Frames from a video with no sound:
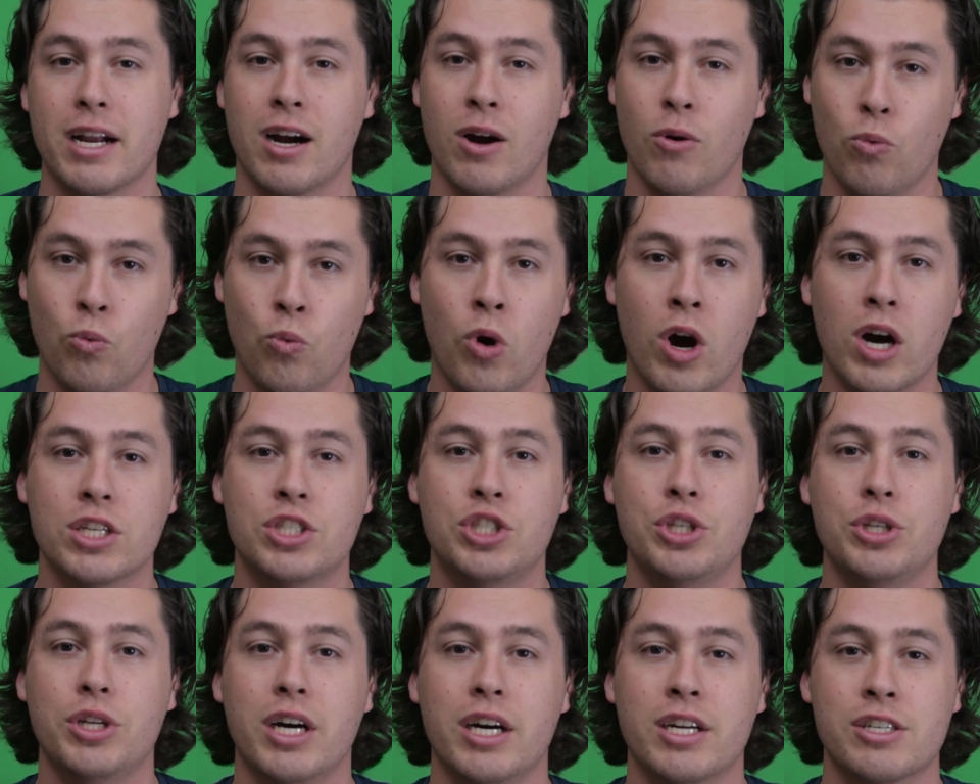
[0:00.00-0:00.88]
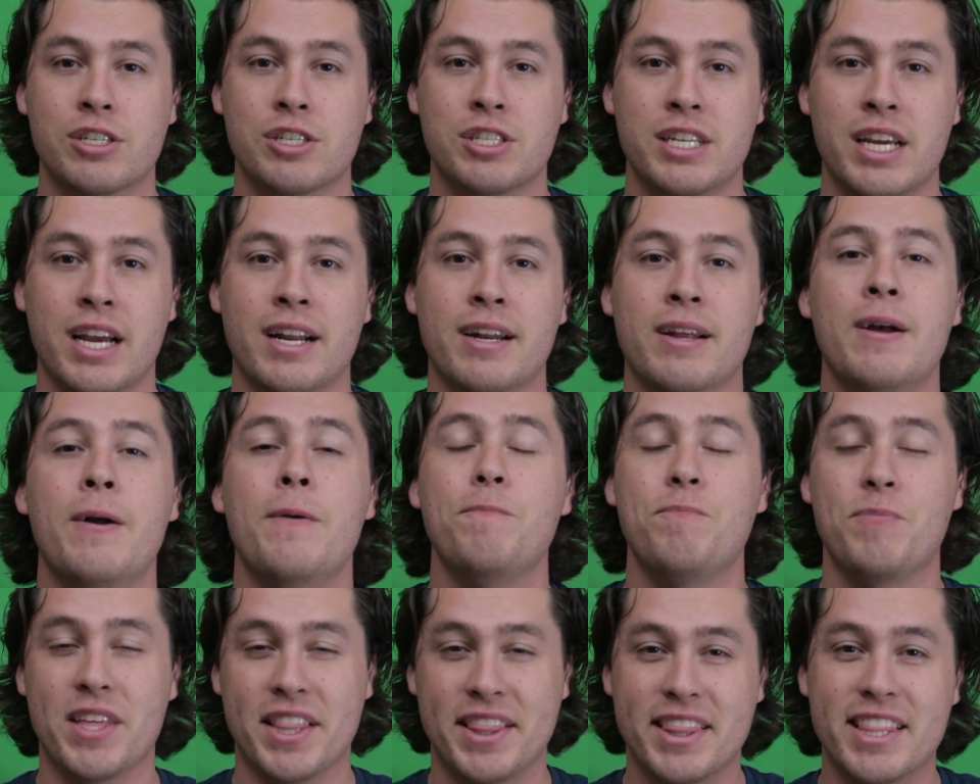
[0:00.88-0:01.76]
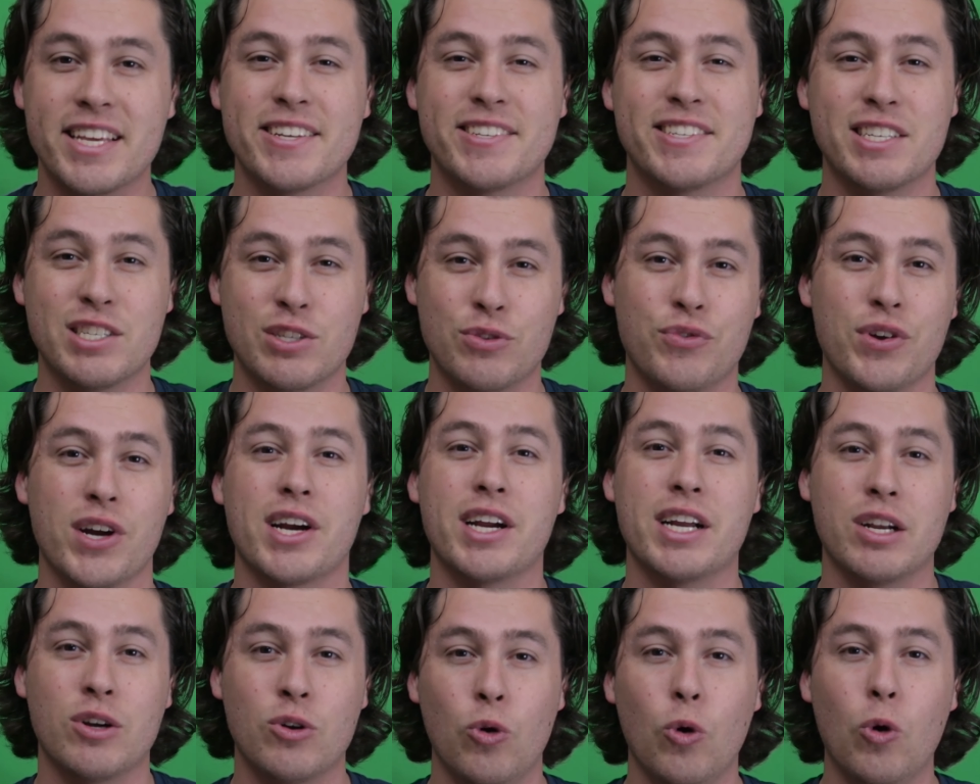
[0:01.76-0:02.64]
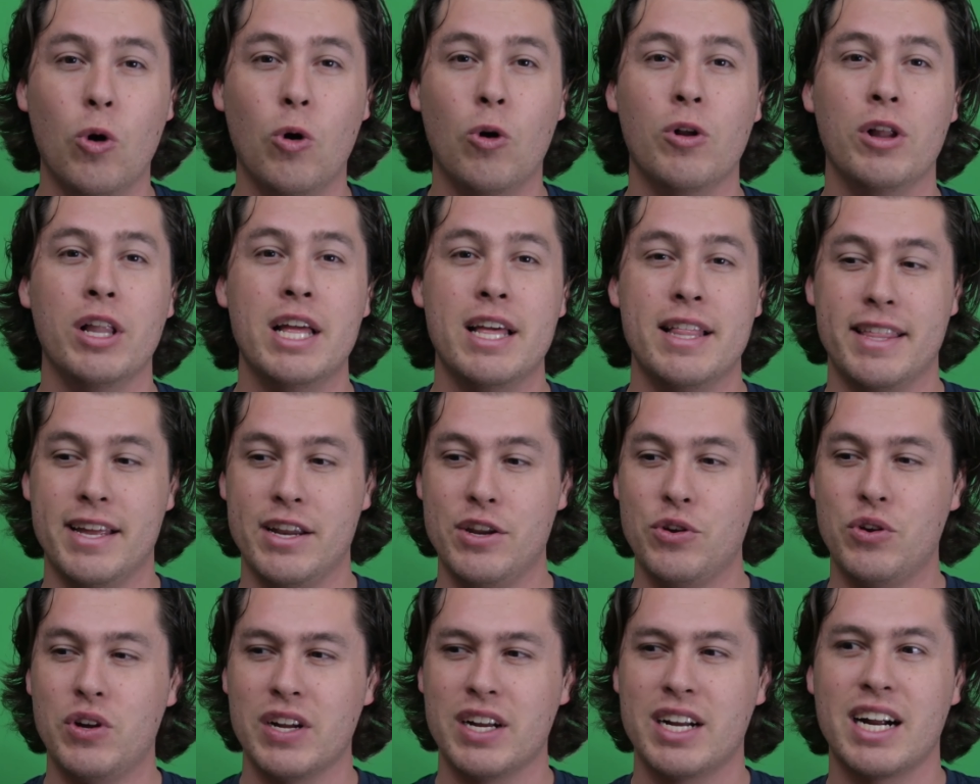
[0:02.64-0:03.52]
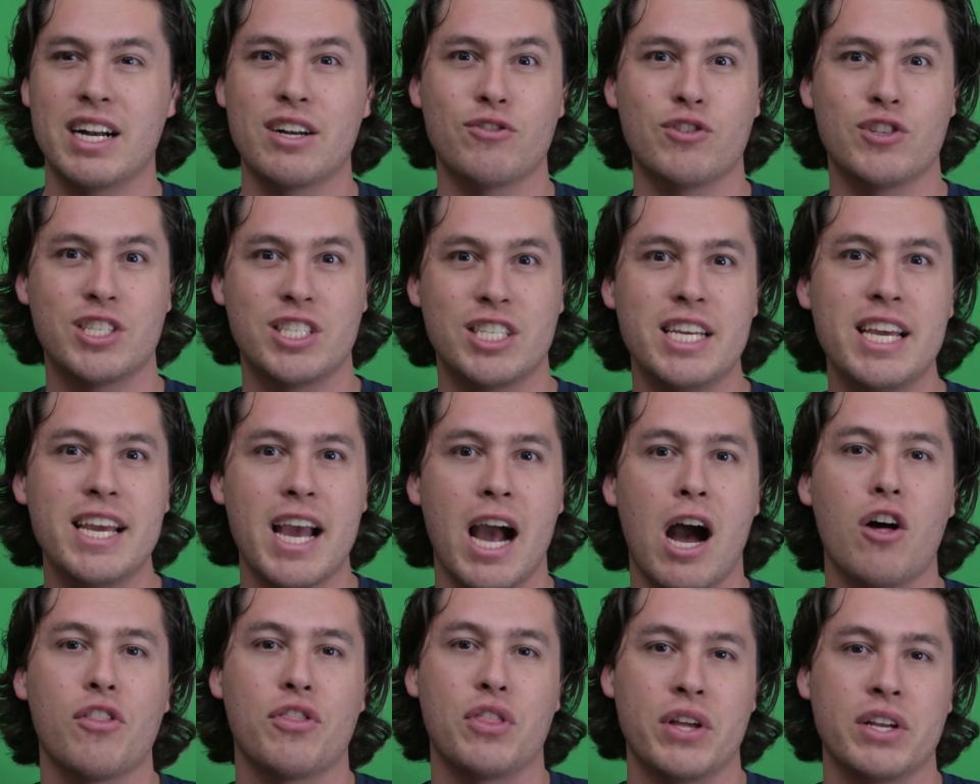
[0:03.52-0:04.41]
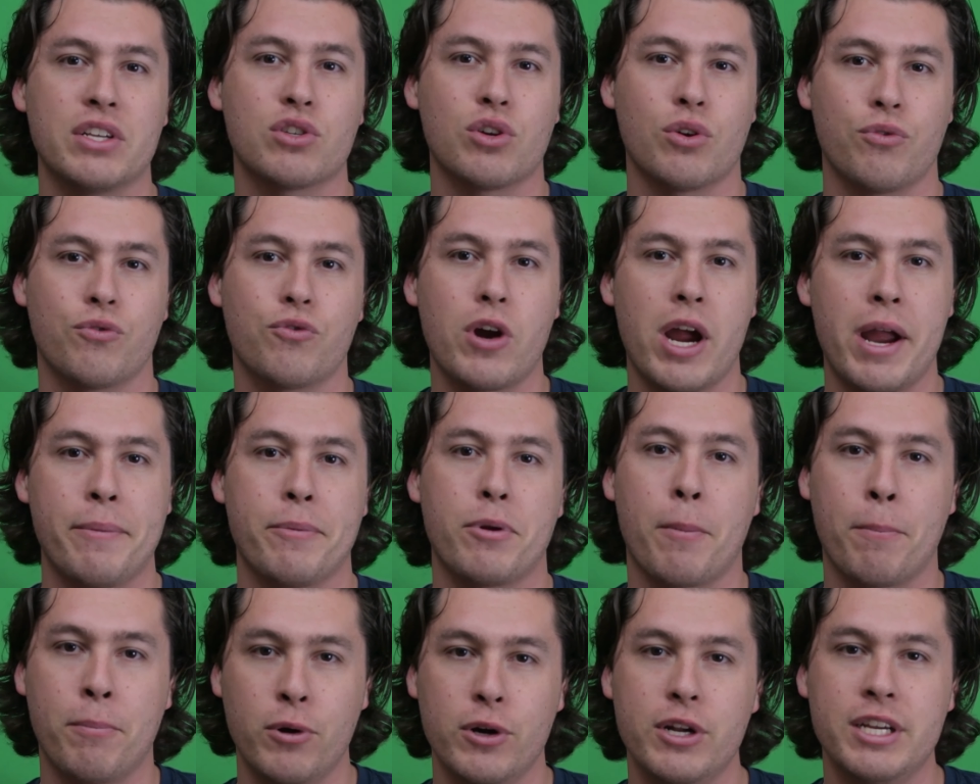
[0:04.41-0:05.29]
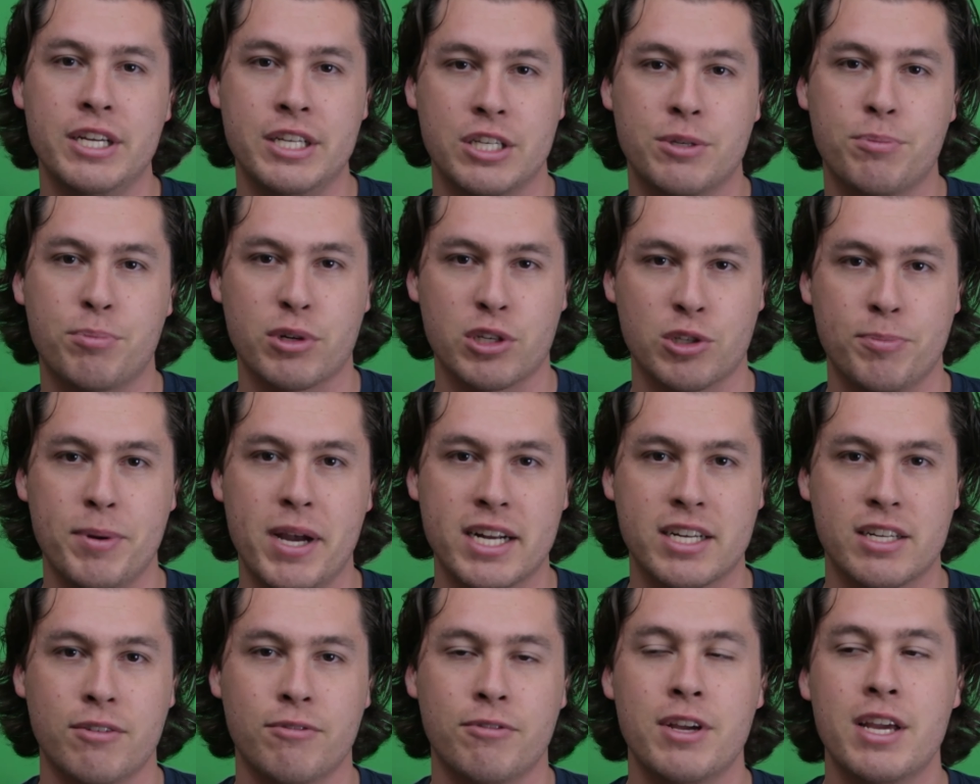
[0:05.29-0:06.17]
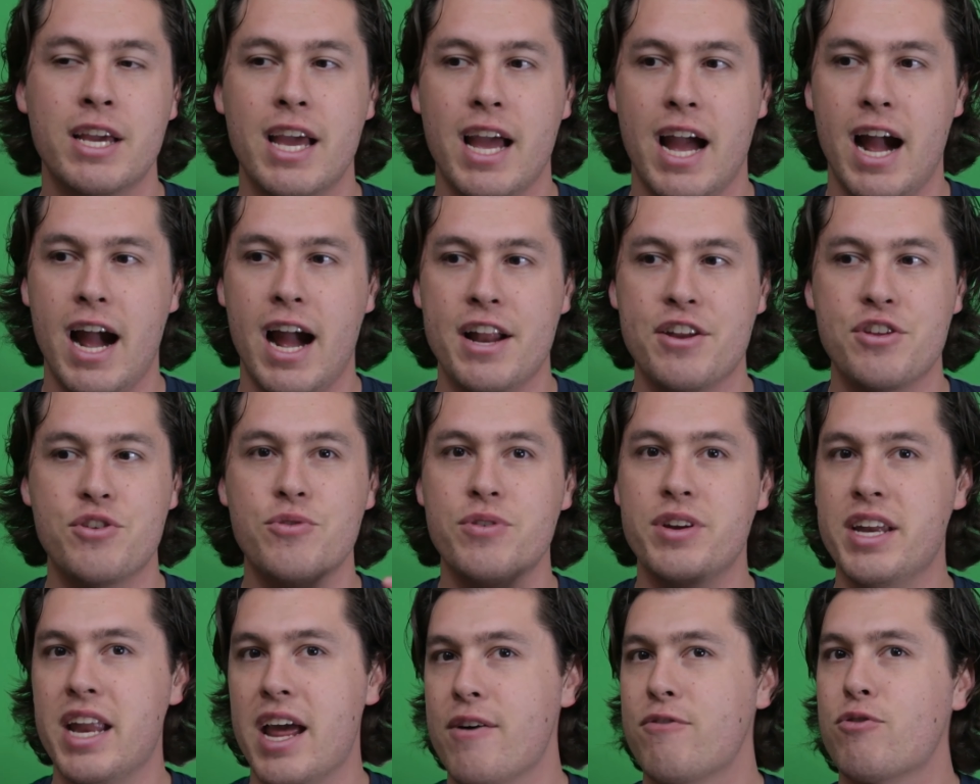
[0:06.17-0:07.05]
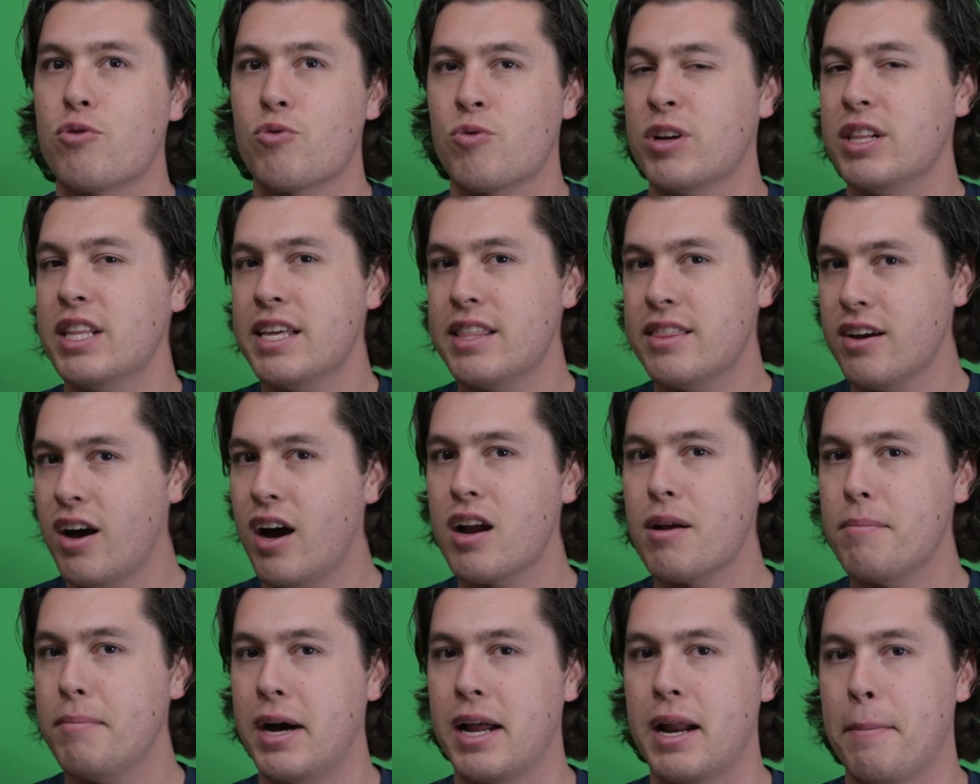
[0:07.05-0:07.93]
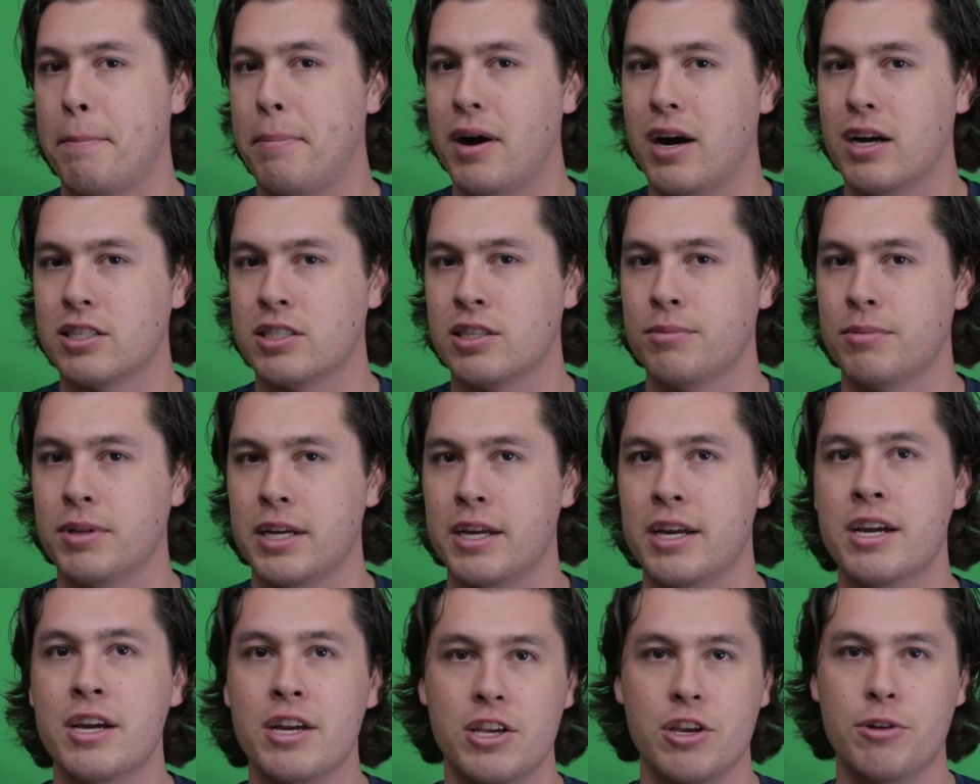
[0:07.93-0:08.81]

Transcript: I want you to understand that this is very cool, that you can kind of see how things are framed or put into perspective, and you never really thought about it possibly.